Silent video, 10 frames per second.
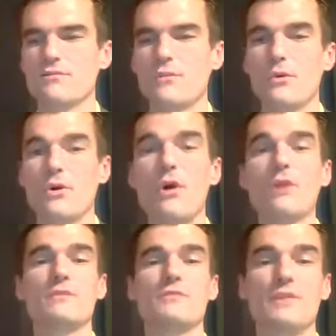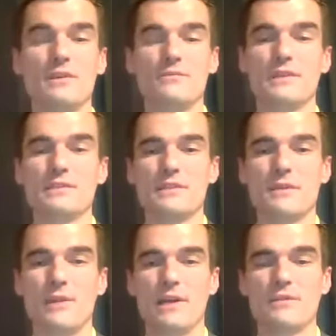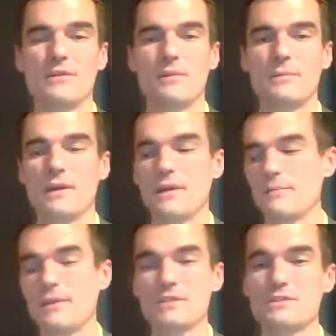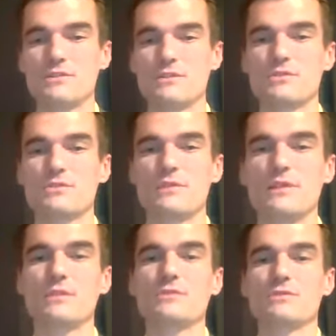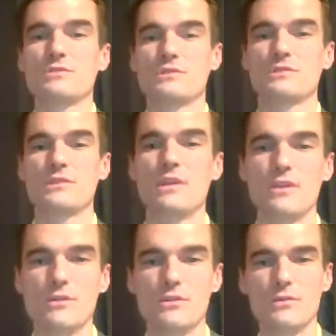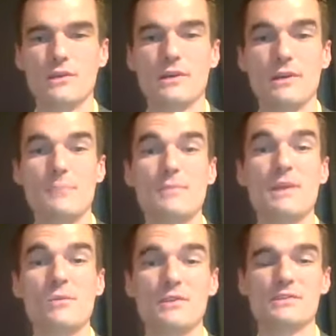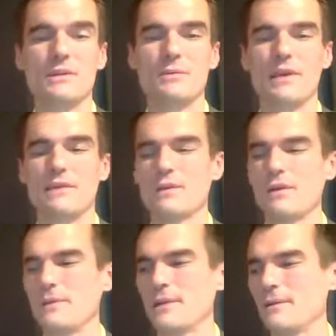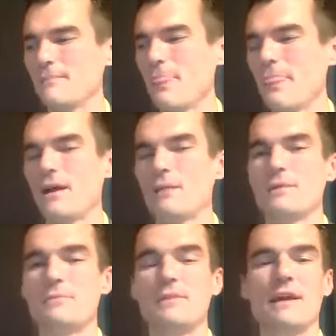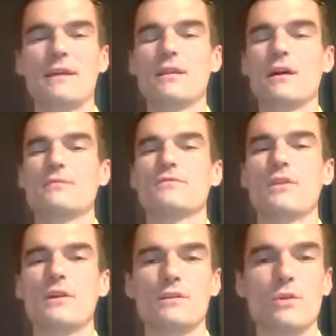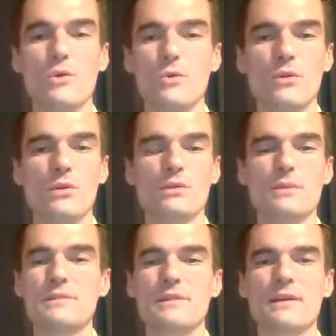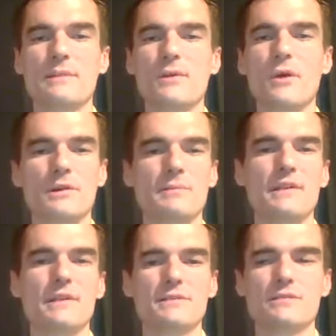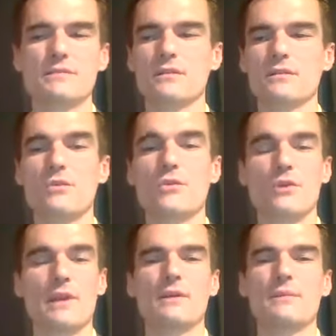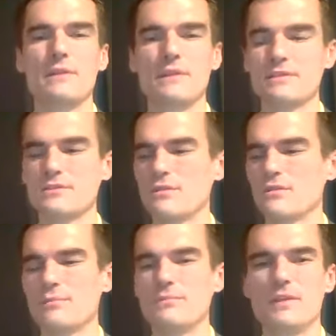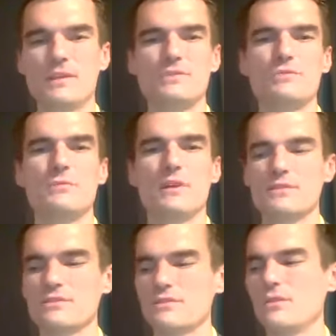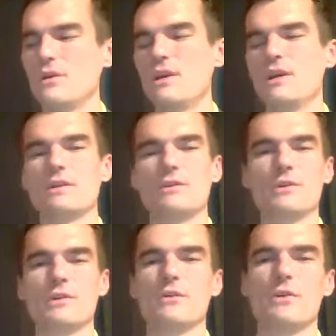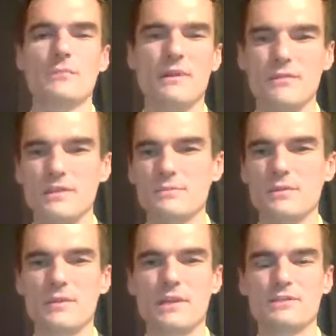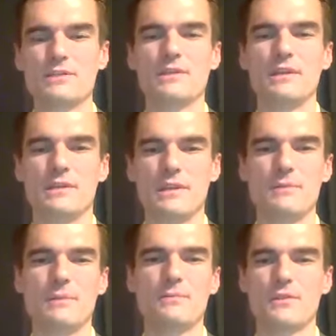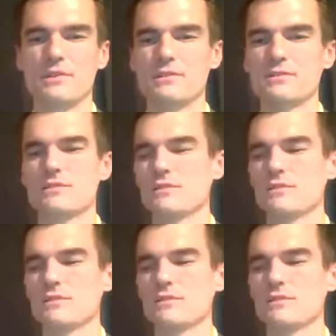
for all of the events that we have coming up. Not just those 3; those are just 3 big ones that we have coming up. I'm going to be at a lot of local Libertarian Party meetings, local county meetings over the next 2 months. So you can go on my Facebook page and keep up with us